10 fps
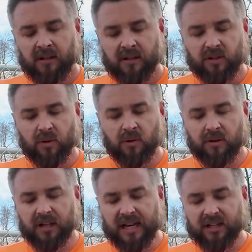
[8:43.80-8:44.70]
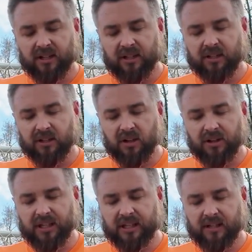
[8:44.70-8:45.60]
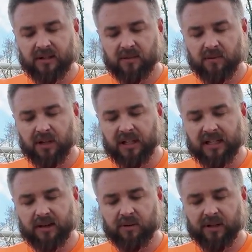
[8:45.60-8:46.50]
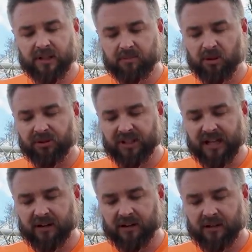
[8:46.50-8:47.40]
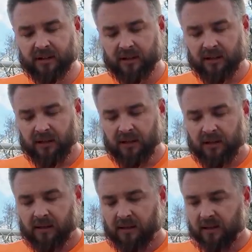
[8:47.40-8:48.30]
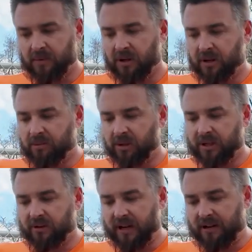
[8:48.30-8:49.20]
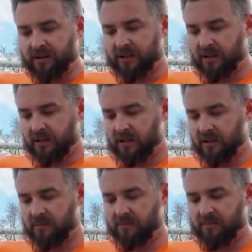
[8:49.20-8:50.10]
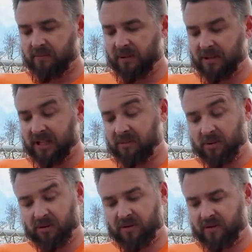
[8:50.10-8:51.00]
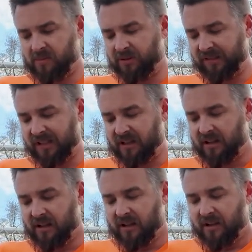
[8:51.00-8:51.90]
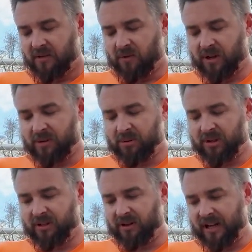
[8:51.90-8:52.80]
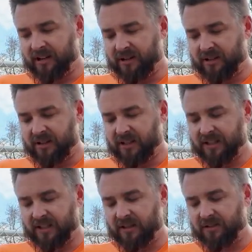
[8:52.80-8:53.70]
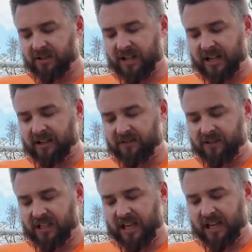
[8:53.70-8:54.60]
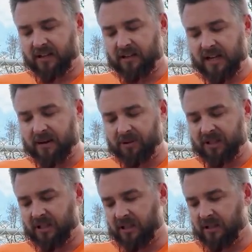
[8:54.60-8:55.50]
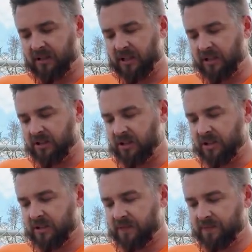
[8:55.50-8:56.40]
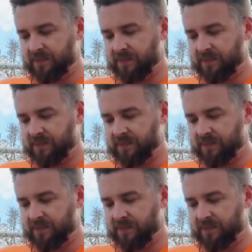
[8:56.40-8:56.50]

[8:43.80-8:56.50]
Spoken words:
So in order to actually install this, we're going to take one of these bolts out, and we're going to put it around, maybe take both of the bolts out. We're going to put it around this other side of the gate opposite the hinges.